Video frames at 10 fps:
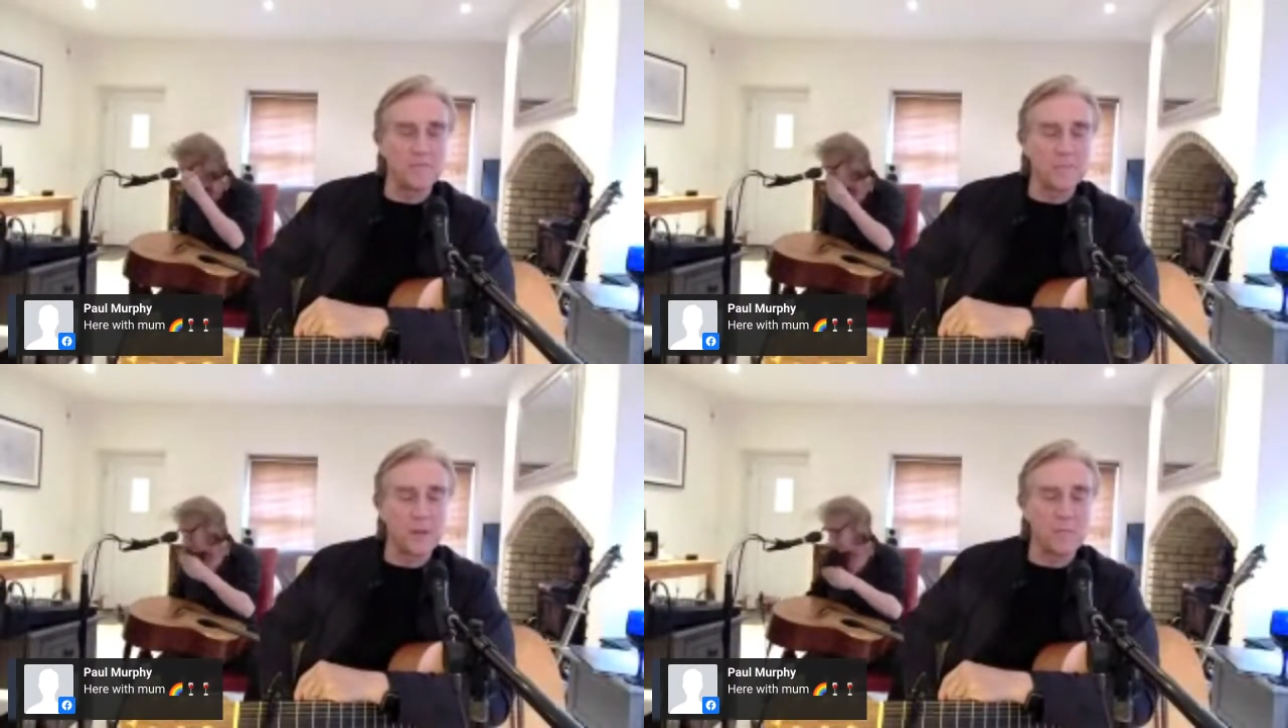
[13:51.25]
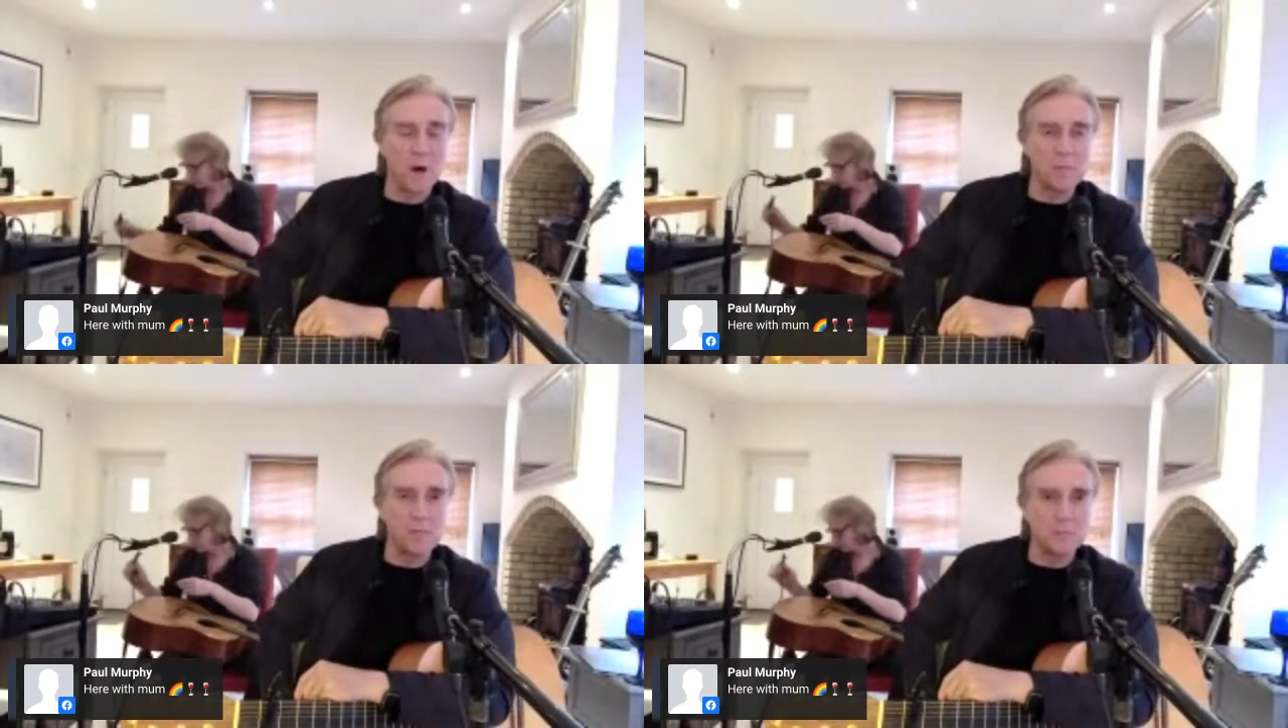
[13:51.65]

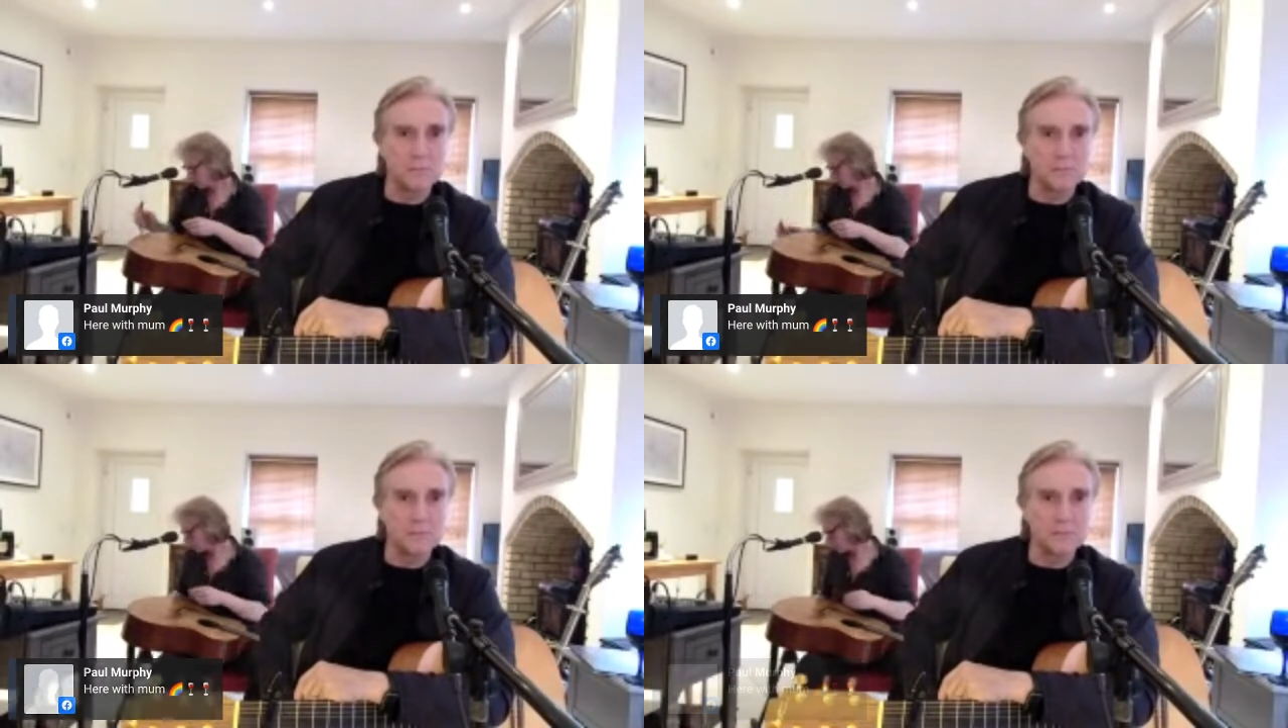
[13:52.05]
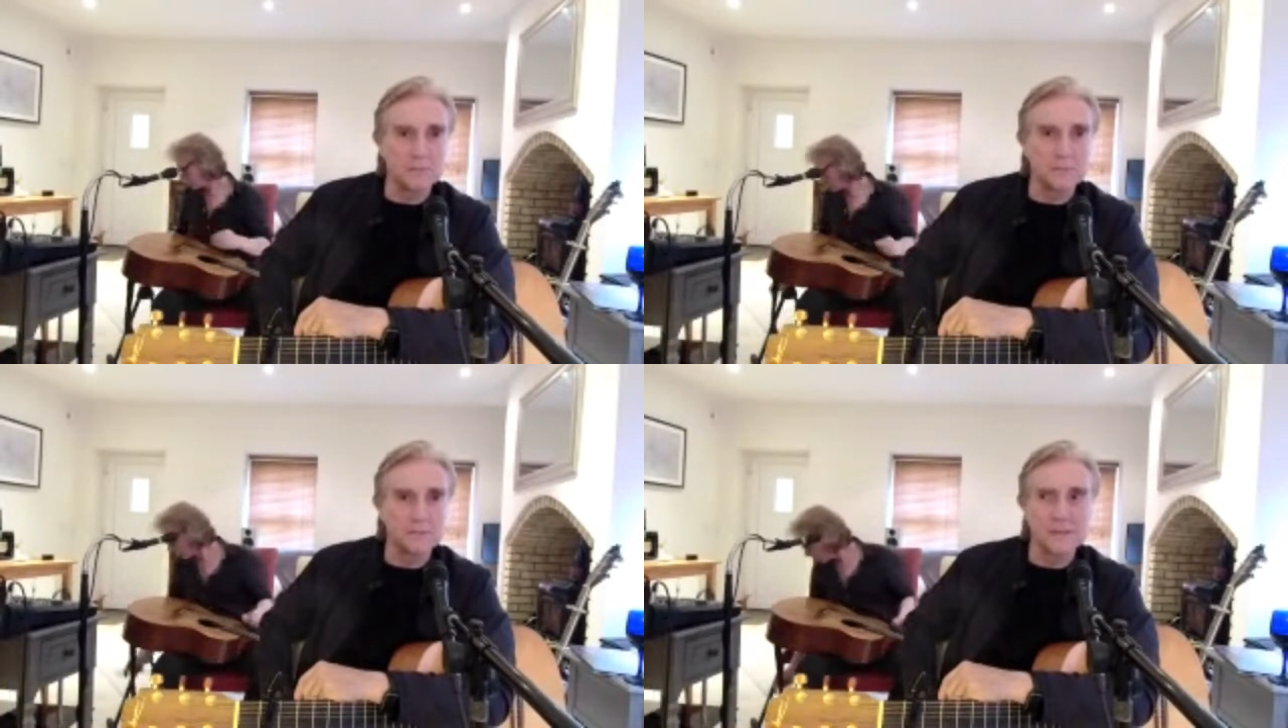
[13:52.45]
Mum
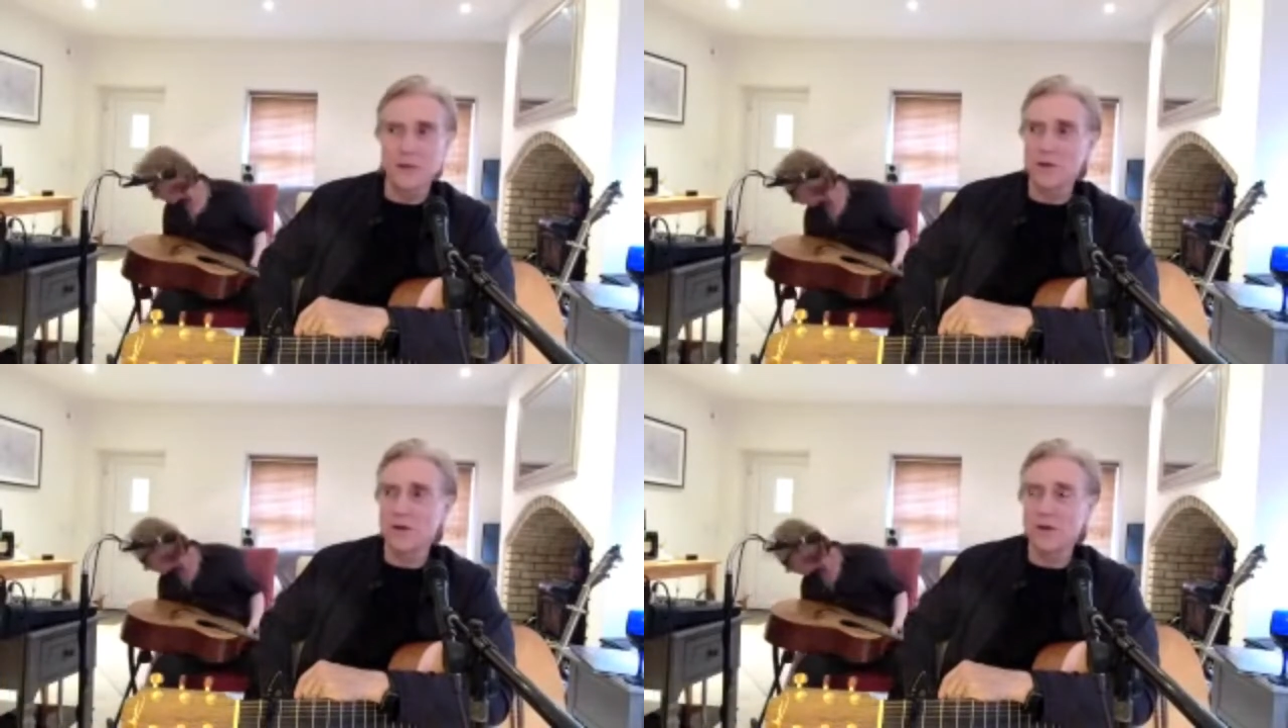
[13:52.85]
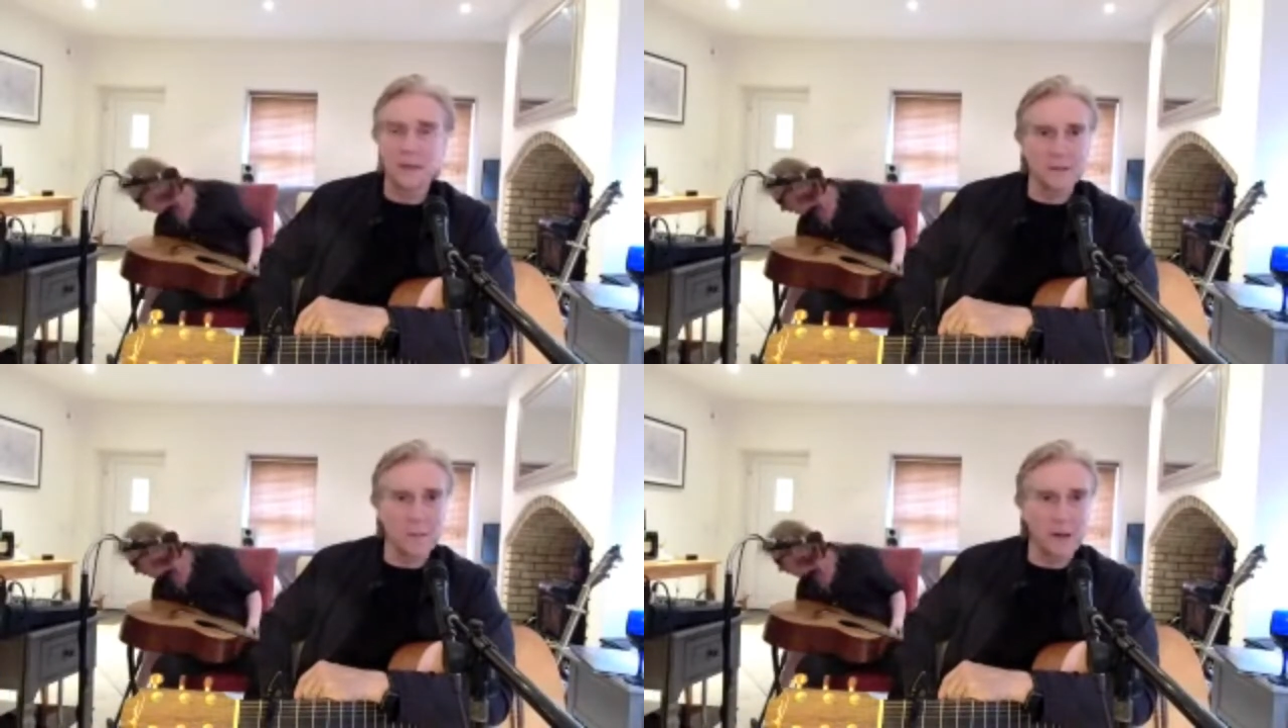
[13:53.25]
in Newry at the minute.